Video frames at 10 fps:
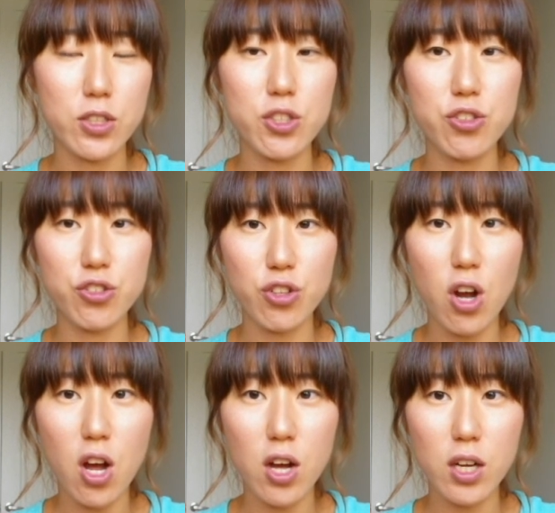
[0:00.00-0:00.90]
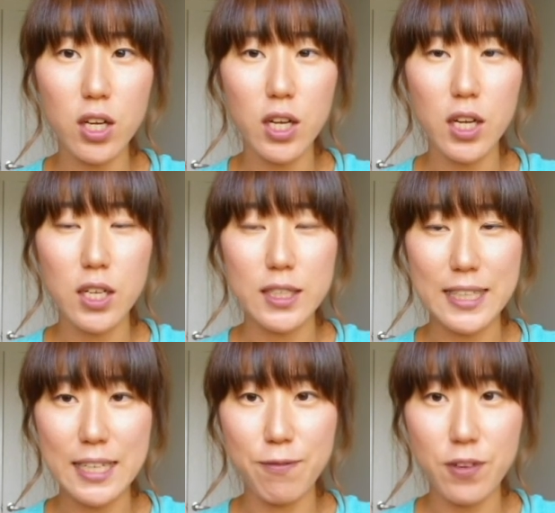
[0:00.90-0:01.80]
strong
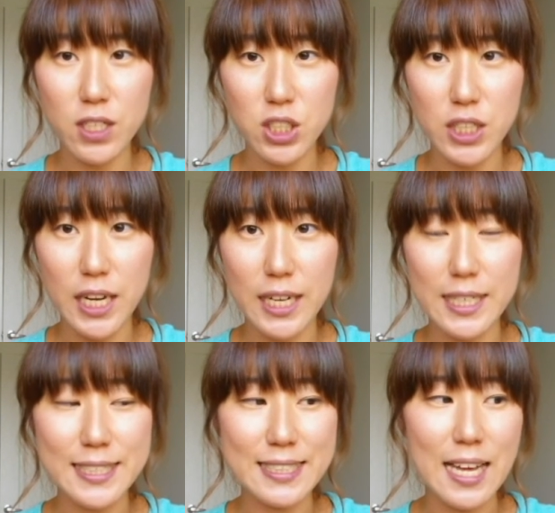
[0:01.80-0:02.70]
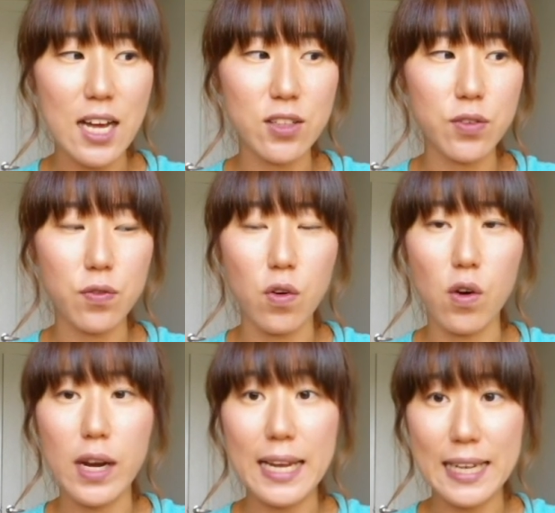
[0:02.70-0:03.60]
differentiated sound
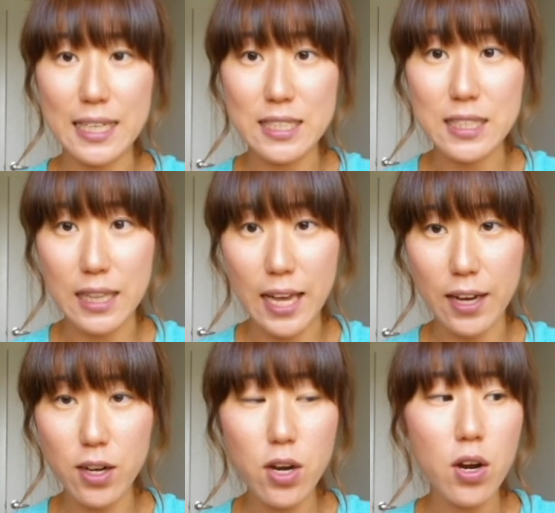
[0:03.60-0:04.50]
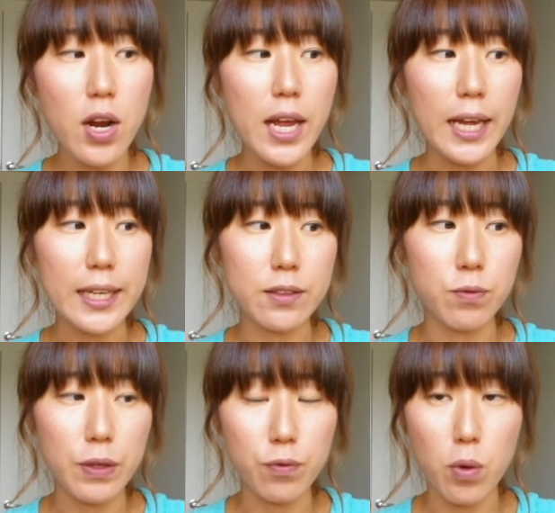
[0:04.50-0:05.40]
for each letter
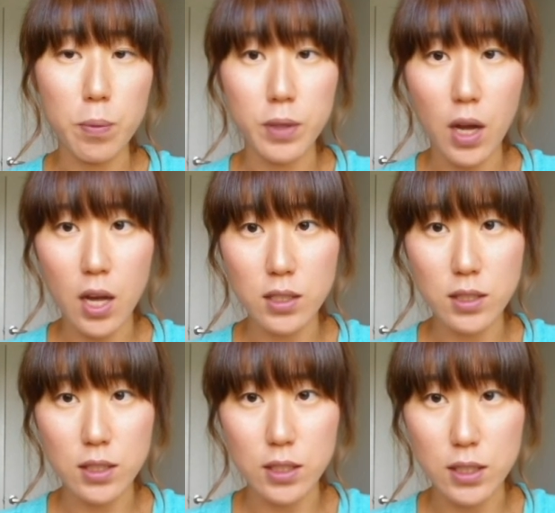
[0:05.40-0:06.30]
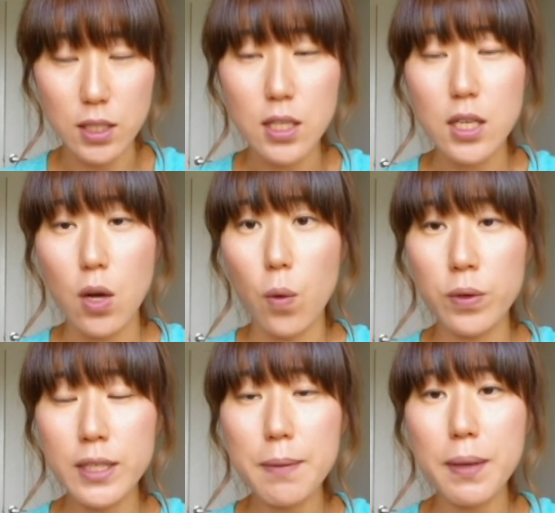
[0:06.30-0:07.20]
in reformed consonants.
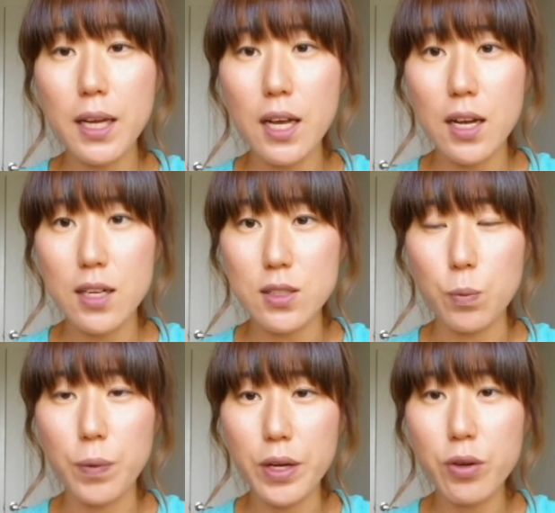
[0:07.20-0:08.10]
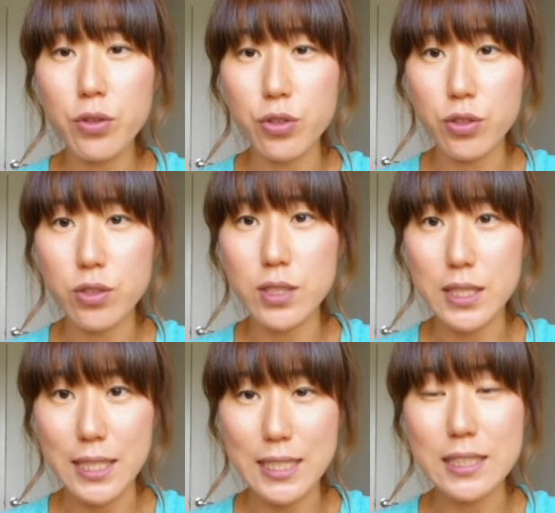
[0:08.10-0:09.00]
Only because we don't use
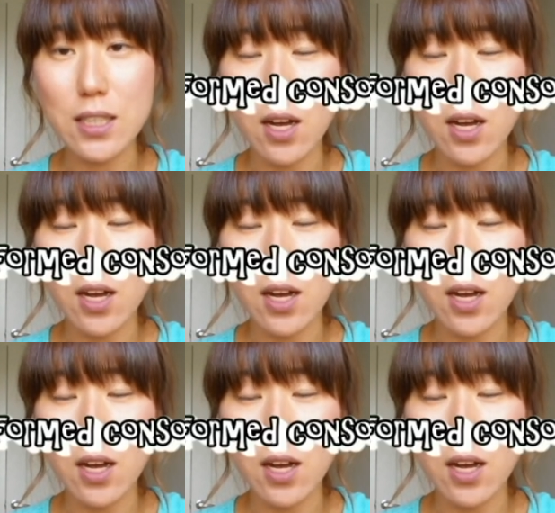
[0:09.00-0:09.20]
this